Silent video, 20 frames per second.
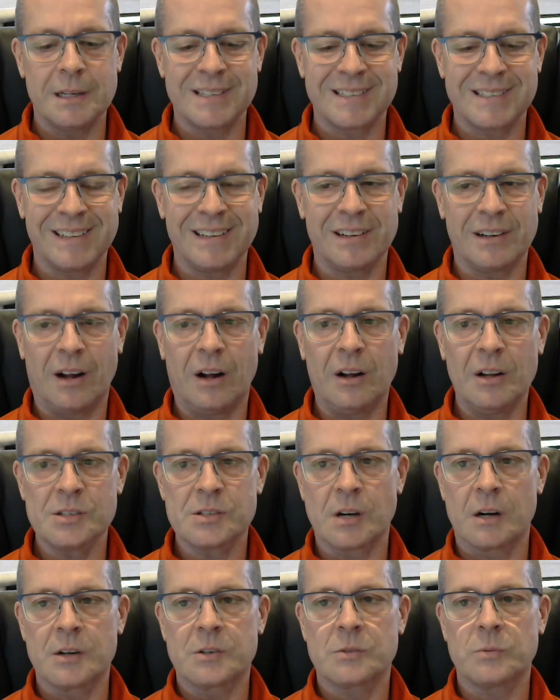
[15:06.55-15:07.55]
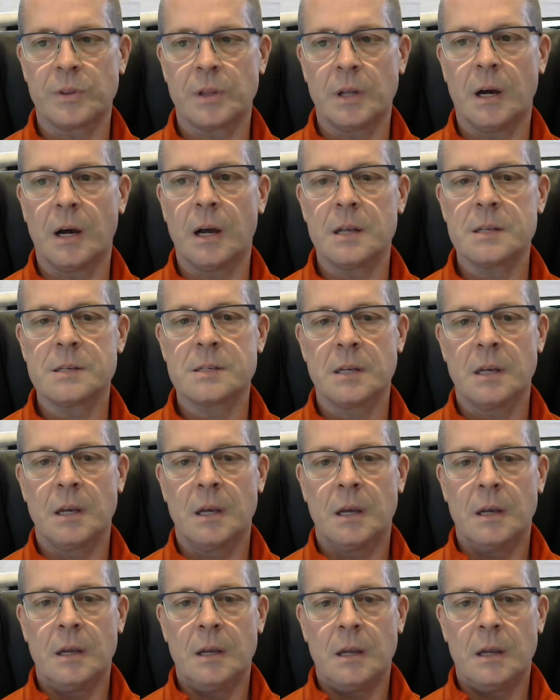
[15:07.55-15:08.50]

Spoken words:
is that it all starts with us.